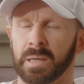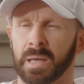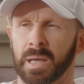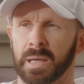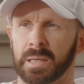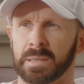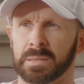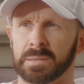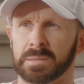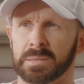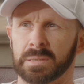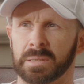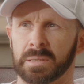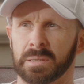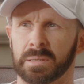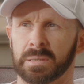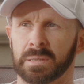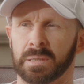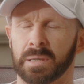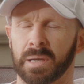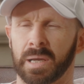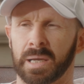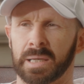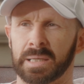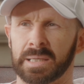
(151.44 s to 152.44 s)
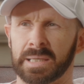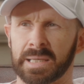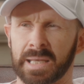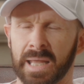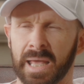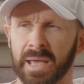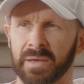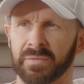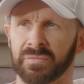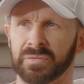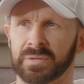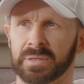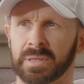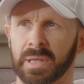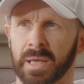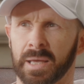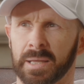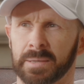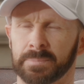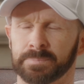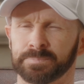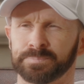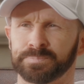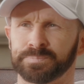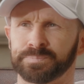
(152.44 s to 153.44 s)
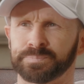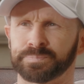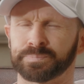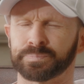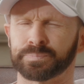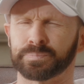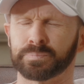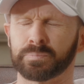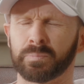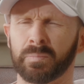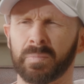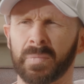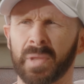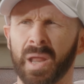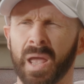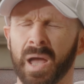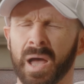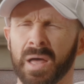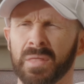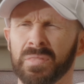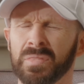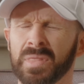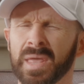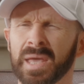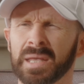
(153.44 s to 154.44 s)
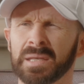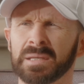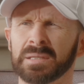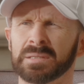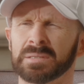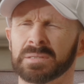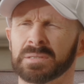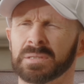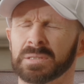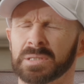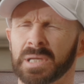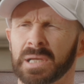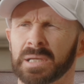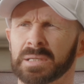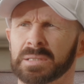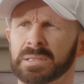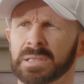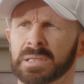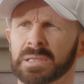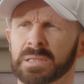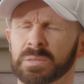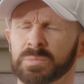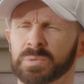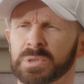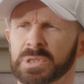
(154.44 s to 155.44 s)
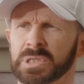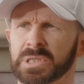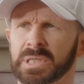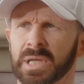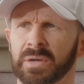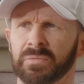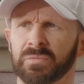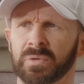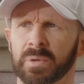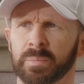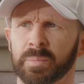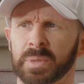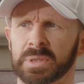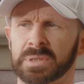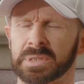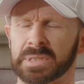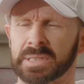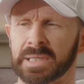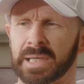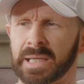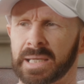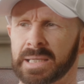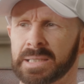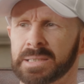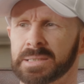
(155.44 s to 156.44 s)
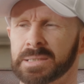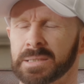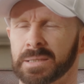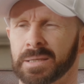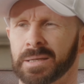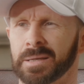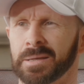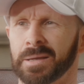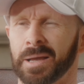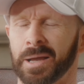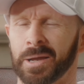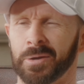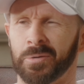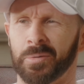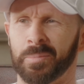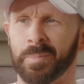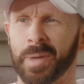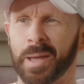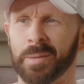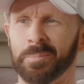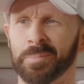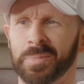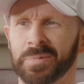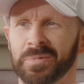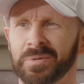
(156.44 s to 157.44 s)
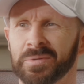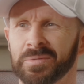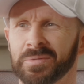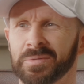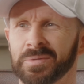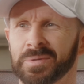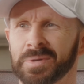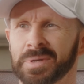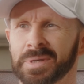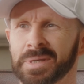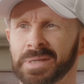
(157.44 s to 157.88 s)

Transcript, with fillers: And uh, I left then. And then I think it was several months later, I remember